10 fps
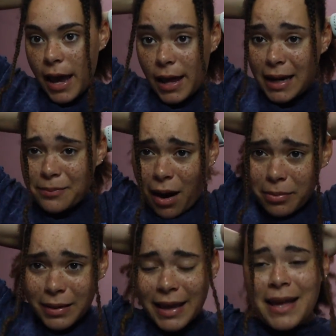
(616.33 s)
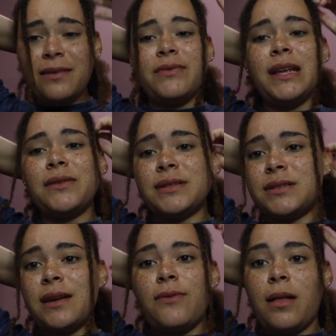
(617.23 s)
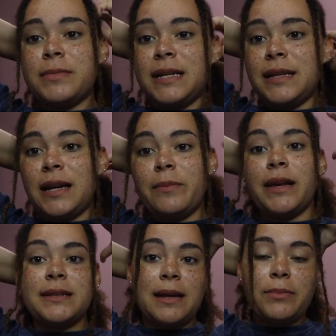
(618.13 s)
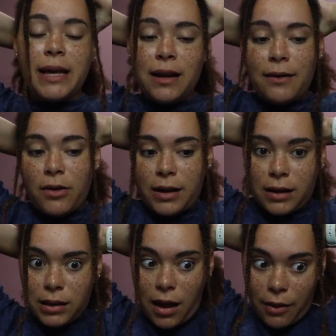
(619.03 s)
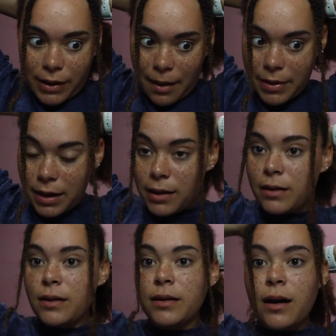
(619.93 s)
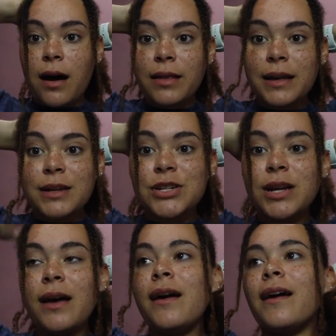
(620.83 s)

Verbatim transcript: and I can probably like edit videos and stuff while I'm sitting there, because I'm planning on vlogging a lot when I'm in college,